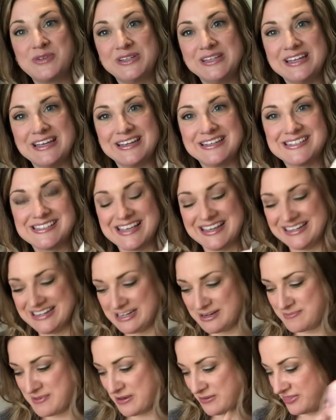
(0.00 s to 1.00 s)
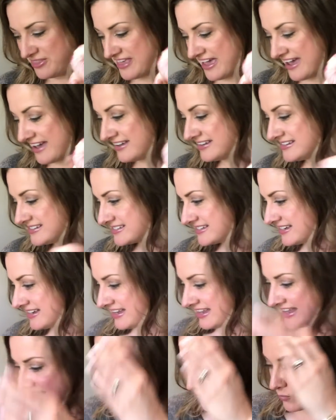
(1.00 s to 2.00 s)
really excited about that.
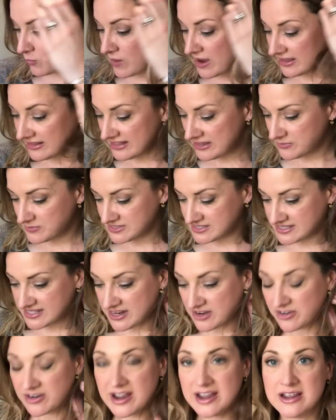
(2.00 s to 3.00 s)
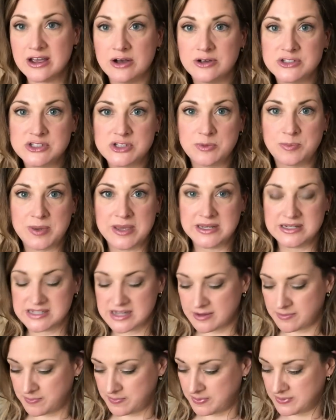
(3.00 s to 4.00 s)
While I was there, I also picked
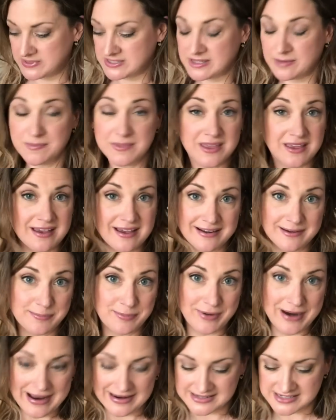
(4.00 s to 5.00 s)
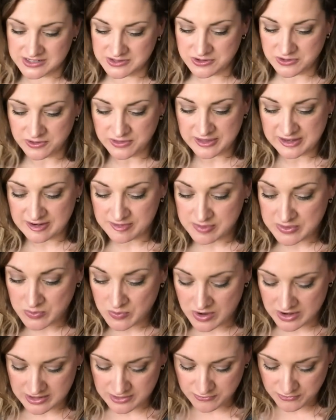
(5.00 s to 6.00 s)
up something kind of practical that I've been
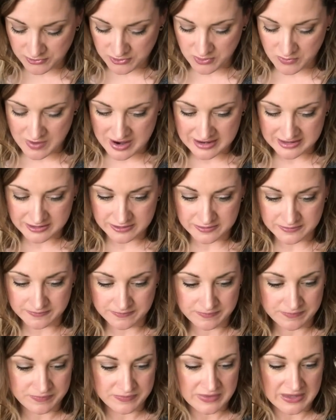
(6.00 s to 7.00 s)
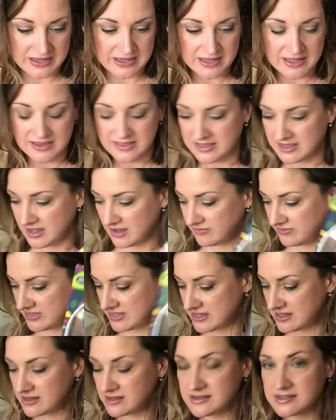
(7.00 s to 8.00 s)
wanting for a while. They have
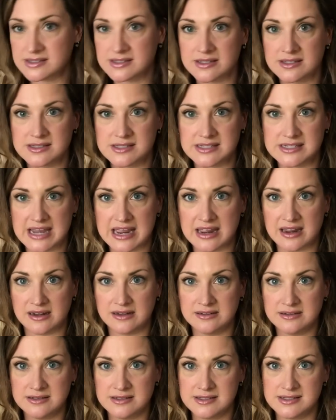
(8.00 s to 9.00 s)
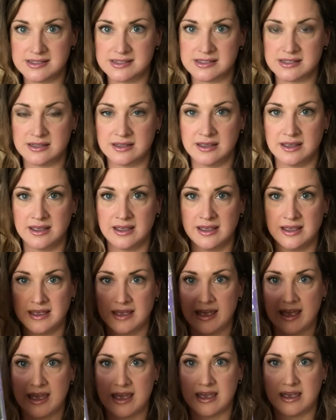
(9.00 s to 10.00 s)
these stands
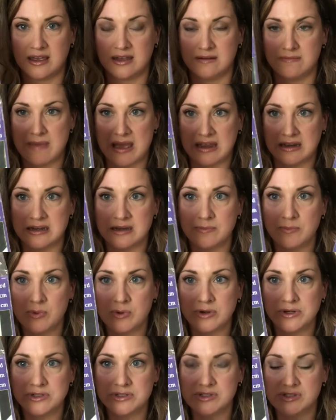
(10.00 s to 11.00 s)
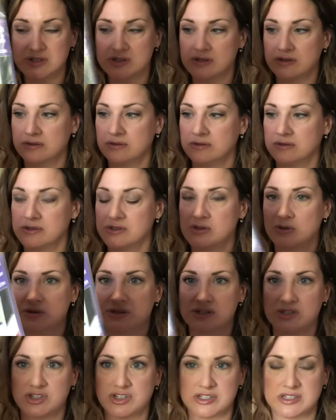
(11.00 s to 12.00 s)
and magnet boards. So
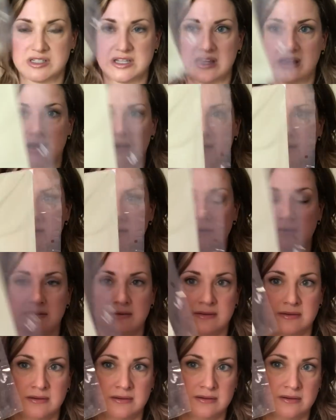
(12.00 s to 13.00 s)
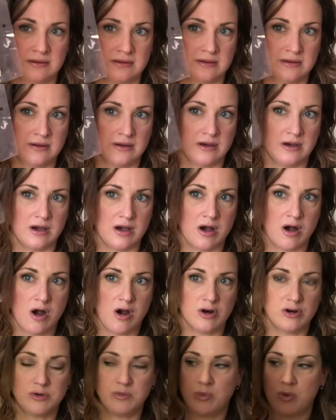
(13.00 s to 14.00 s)
it's just like a
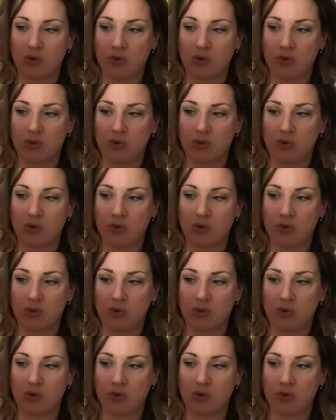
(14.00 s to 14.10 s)
hard